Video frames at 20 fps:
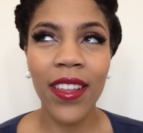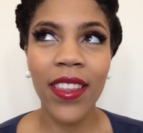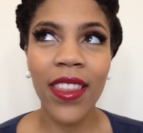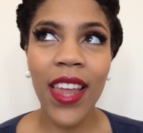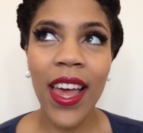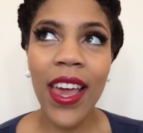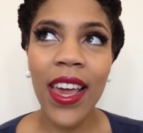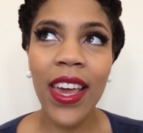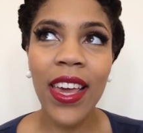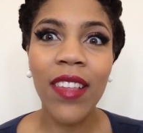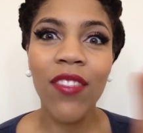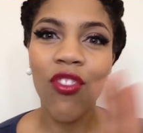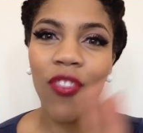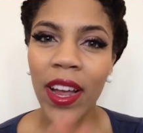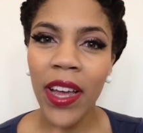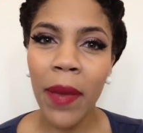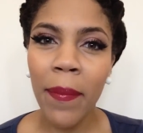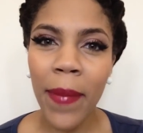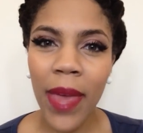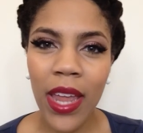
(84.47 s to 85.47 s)
is
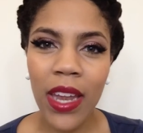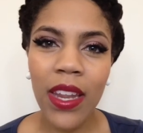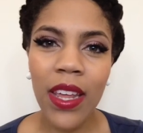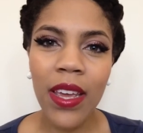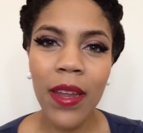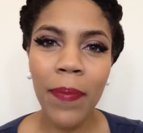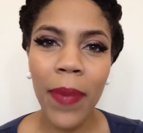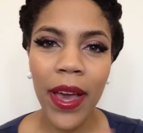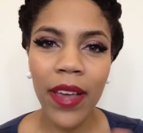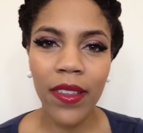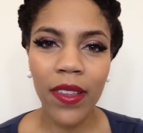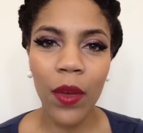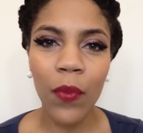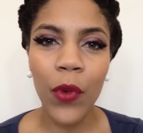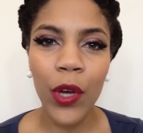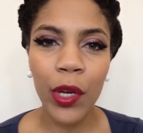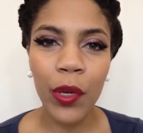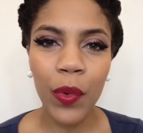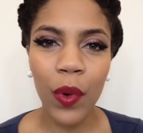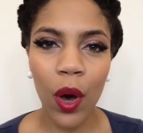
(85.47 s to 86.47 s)
recommended by
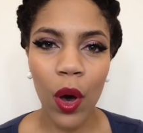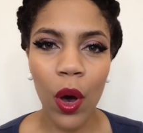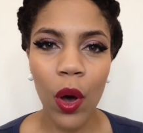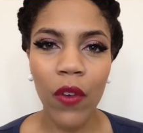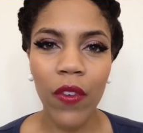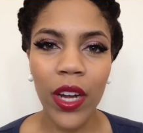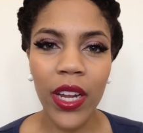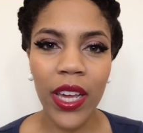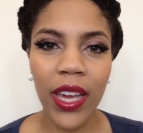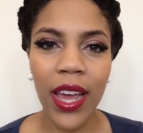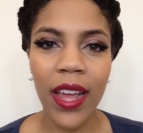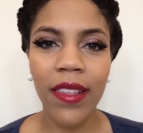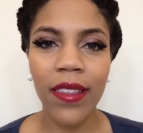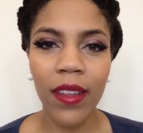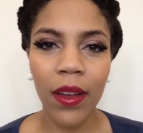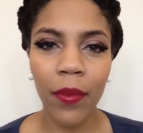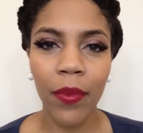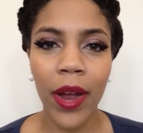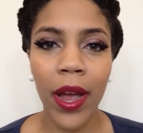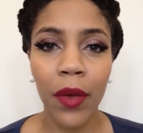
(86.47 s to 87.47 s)
someone who already gets
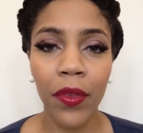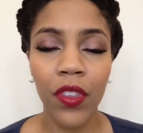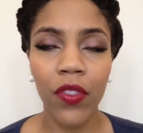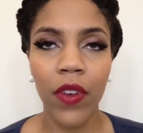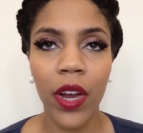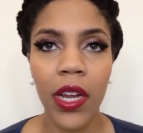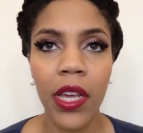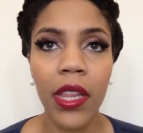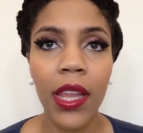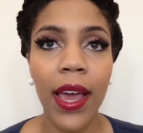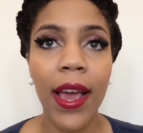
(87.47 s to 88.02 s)
their brows threaded.